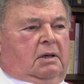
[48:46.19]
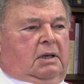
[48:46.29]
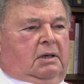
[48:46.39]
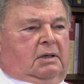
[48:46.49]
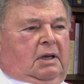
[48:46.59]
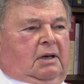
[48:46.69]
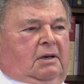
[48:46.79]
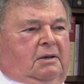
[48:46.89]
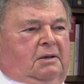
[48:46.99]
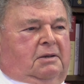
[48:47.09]

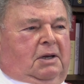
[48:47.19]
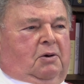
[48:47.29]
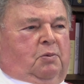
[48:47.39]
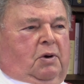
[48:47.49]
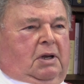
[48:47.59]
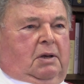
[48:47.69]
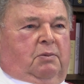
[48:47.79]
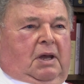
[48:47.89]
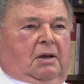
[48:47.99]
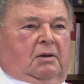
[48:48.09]
indicated that they were bringing
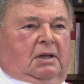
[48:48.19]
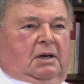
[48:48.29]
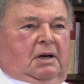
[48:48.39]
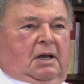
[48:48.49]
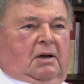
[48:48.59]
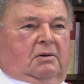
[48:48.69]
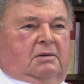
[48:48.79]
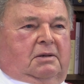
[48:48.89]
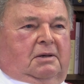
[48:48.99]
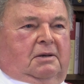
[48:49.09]
mail in and
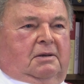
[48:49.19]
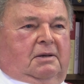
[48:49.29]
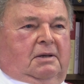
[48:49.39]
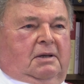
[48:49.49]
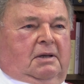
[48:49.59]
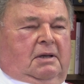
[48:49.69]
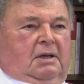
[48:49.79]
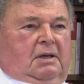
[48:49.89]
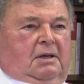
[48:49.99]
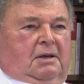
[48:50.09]
out
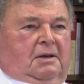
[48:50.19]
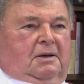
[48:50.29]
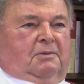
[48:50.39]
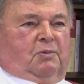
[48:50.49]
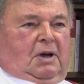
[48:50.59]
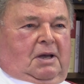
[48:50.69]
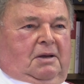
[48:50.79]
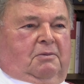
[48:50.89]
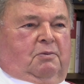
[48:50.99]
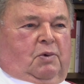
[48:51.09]
uh,
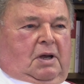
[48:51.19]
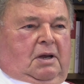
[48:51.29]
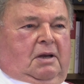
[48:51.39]
by by